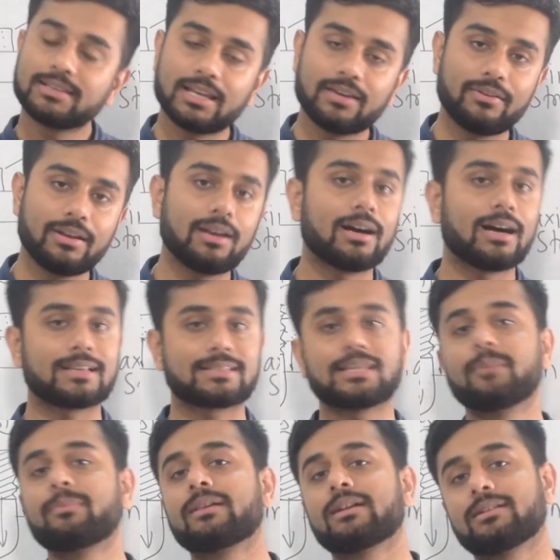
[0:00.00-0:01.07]
they will
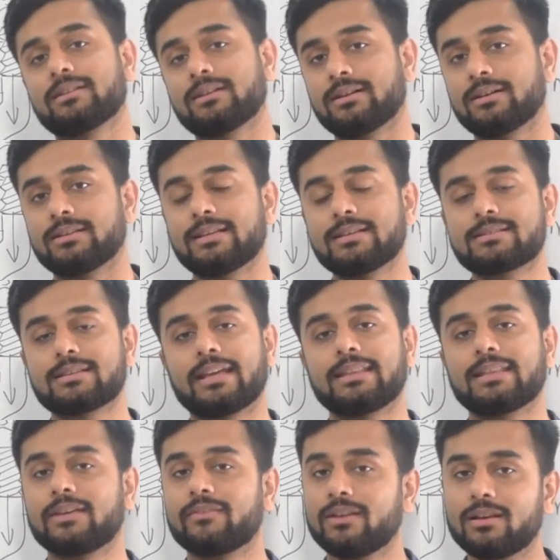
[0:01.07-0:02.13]
accept uh, this
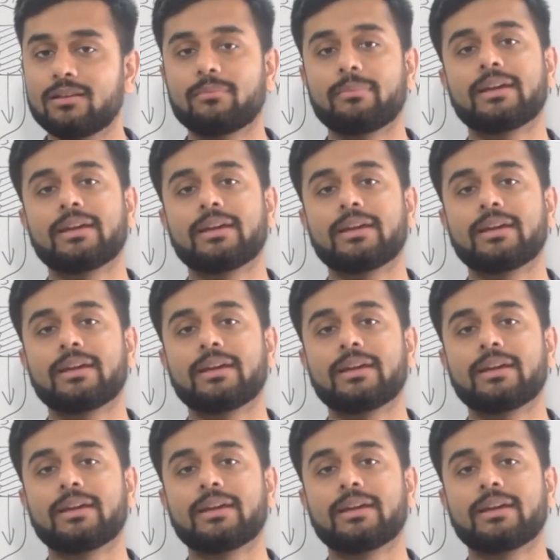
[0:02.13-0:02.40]
and they will